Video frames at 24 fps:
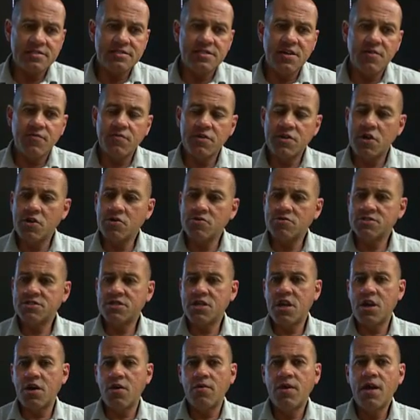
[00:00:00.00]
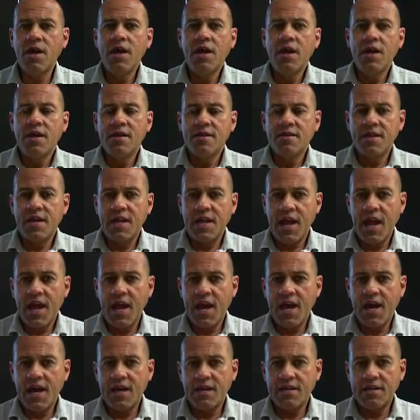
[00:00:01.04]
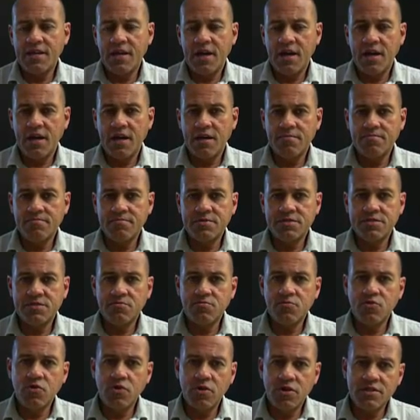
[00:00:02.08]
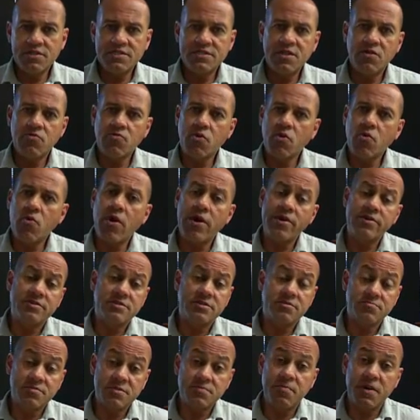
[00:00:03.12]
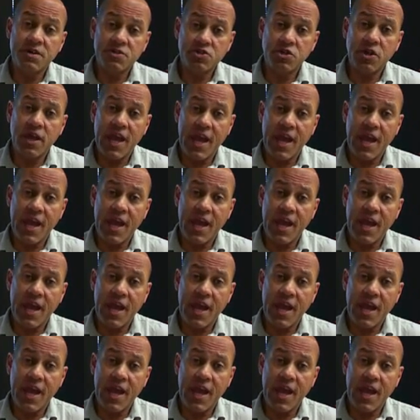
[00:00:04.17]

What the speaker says: several years ago that had some goods that required some special